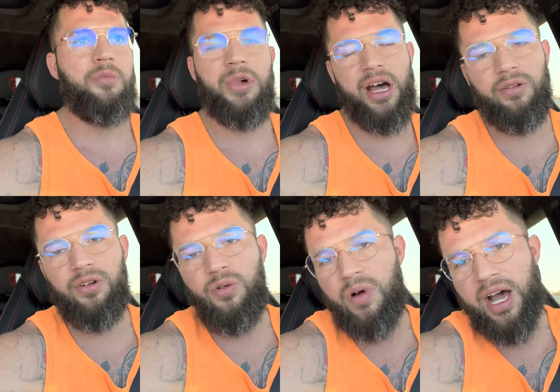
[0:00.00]
I don't
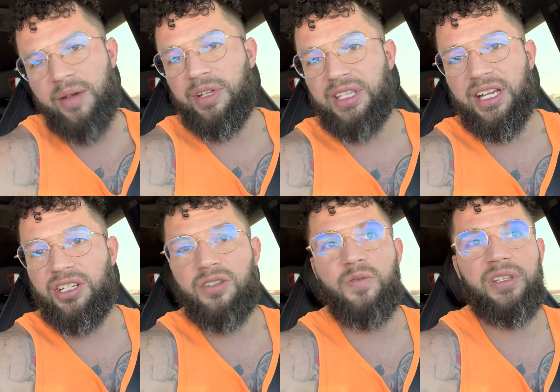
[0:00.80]
know why, but that's
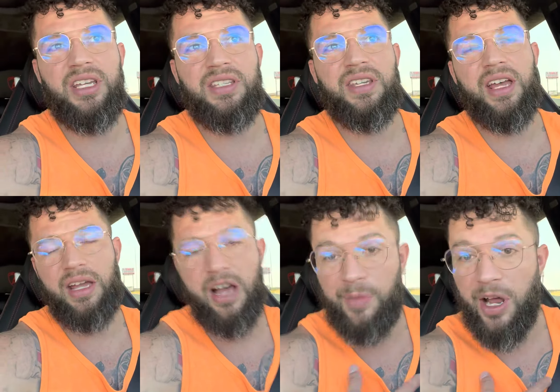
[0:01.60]
just what they say.
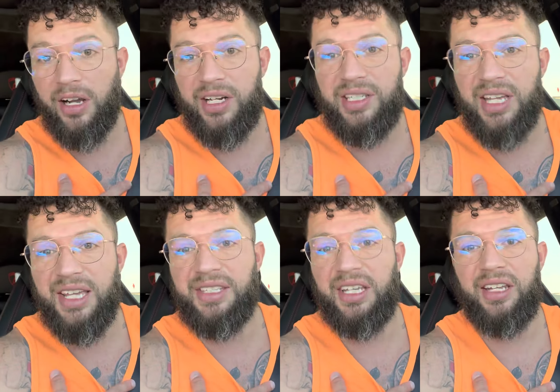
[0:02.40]
I'm not going to
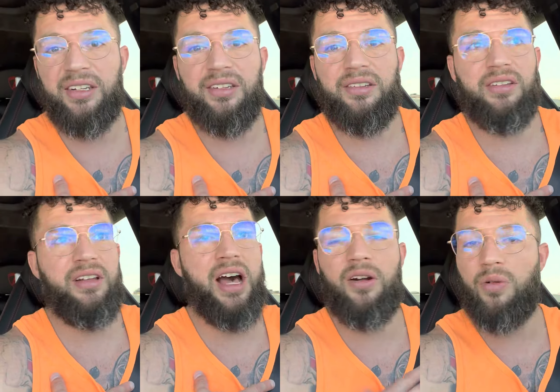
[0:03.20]
test it.
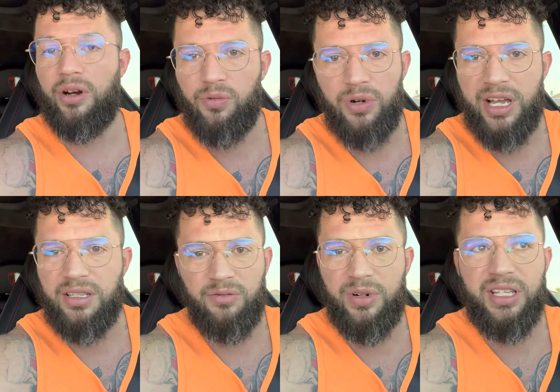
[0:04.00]
I don't want to
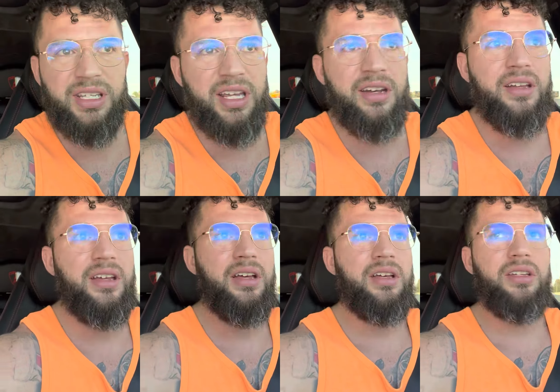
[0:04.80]
risk it,
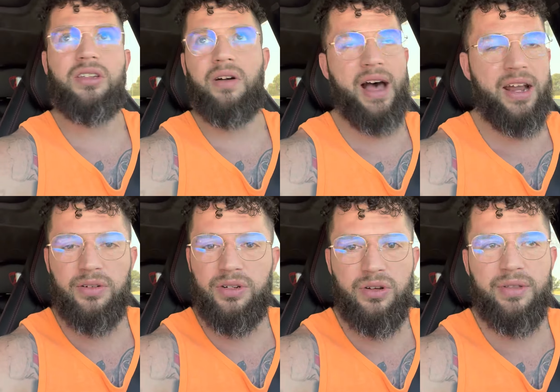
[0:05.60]
so I
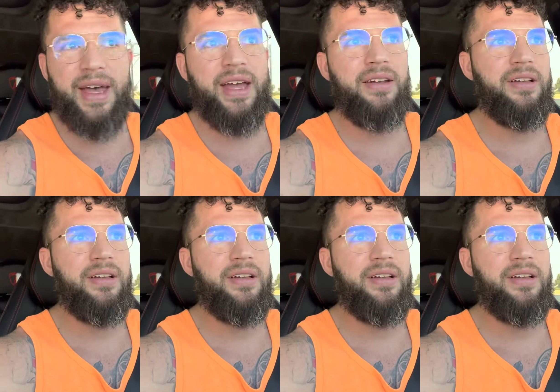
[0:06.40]
don't do that.